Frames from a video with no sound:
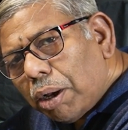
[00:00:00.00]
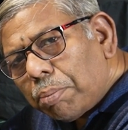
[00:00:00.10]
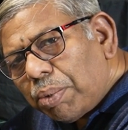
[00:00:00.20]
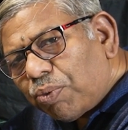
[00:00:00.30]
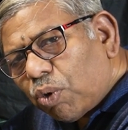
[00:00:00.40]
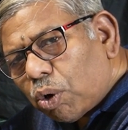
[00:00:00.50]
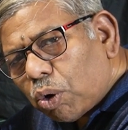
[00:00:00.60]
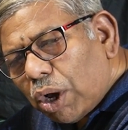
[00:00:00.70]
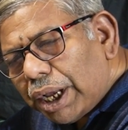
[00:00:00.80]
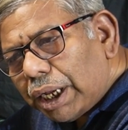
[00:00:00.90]
Before
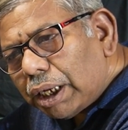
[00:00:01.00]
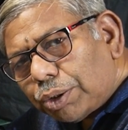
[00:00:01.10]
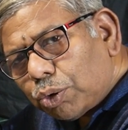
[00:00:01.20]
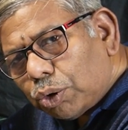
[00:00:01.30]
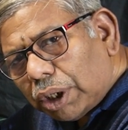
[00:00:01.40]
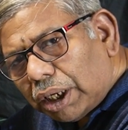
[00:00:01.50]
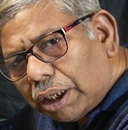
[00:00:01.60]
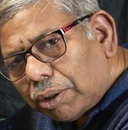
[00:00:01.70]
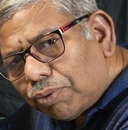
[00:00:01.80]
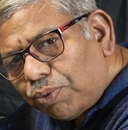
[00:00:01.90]
going to
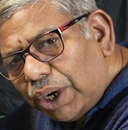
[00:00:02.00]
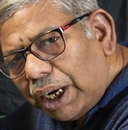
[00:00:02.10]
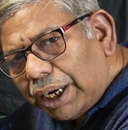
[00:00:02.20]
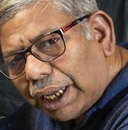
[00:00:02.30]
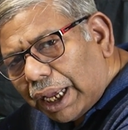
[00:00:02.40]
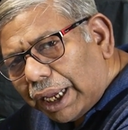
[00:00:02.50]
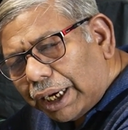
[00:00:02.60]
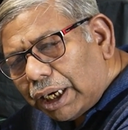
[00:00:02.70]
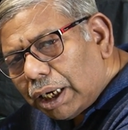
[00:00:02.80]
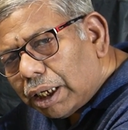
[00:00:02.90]
the field
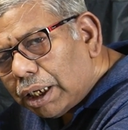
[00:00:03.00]
again,